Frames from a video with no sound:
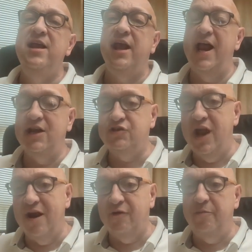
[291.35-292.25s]
can
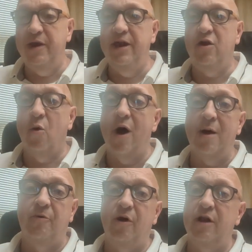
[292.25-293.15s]
actually ever be
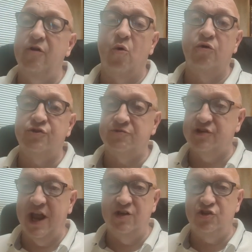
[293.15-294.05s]
corroborated or
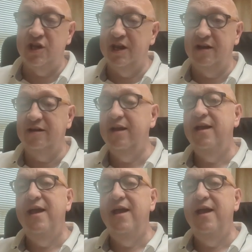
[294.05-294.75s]
substantiated.